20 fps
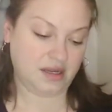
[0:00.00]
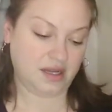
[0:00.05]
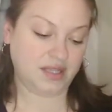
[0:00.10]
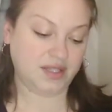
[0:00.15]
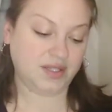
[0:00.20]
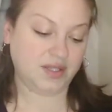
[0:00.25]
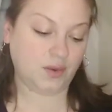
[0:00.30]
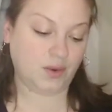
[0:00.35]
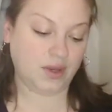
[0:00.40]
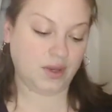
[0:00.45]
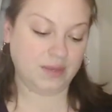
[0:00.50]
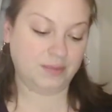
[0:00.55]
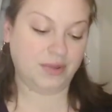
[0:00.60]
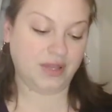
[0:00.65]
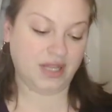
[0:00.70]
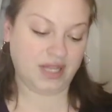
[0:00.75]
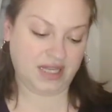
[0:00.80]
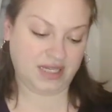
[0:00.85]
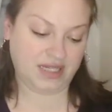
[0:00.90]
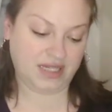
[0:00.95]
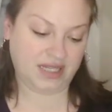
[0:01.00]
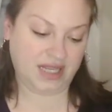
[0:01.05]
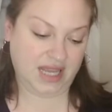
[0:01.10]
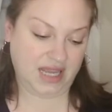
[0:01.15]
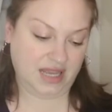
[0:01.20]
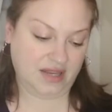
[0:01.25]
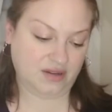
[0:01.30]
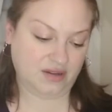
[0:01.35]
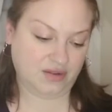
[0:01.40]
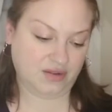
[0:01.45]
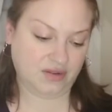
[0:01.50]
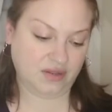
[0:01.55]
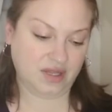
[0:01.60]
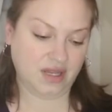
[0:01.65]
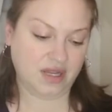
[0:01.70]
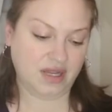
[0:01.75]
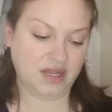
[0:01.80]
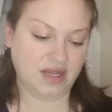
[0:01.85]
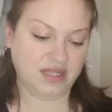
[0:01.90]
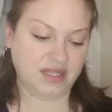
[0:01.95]
a soy blend candle.
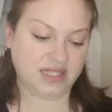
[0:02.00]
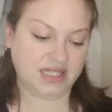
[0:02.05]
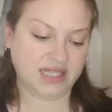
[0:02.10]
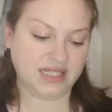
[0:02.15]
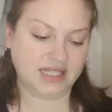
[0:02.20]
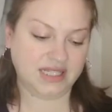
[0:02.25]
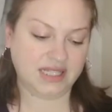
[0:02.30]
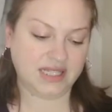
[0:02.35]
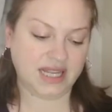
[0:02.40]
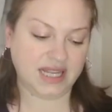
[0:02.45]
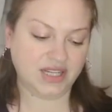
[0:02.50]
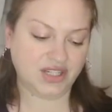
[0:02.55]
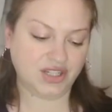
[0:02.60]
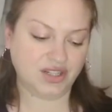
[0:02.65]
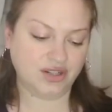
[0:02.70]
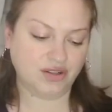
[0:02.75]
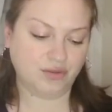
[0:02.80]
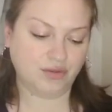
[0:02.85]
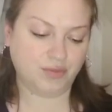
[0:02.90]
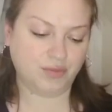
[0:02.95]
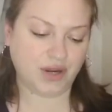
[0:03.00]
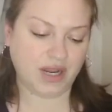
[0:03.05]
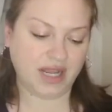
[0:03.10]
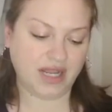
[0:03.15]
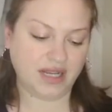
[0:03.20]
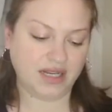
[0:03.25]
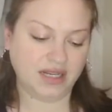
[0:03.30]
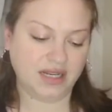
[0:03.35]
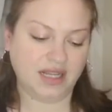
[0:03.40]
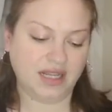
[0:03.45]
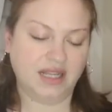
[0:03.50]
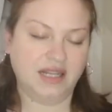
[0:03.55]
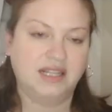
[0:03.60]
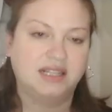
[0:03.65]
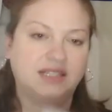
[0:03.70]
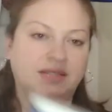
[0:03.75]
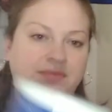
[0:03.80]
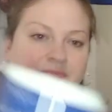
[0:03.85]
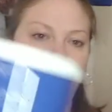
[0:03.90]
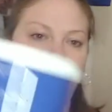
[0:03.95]
Sensational brand, and
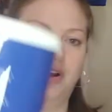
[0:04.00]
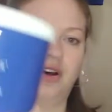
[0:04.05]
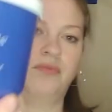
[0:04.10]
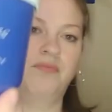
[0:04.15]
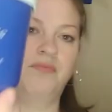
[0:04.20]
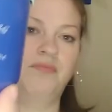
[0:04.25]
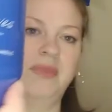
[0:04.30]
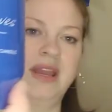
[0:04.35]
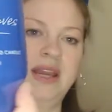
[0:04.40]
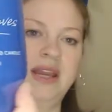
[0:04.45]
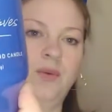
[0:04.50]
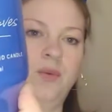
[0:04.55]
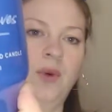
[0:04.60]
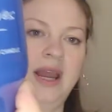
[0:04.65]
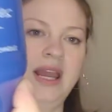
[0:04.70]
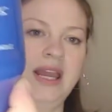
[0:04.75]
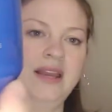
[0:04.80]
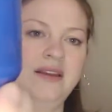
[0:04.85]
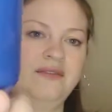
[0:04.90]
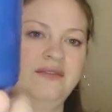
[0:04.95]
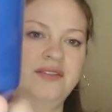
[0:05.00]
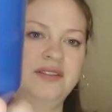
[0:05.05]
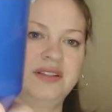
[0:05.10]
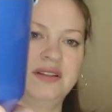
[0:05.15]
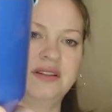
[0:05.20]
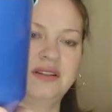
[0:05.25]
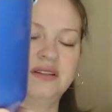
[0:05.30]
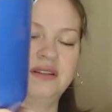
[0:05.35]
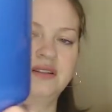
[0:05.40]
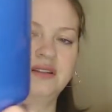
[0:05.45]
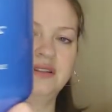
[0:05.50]
it's called Make Waves.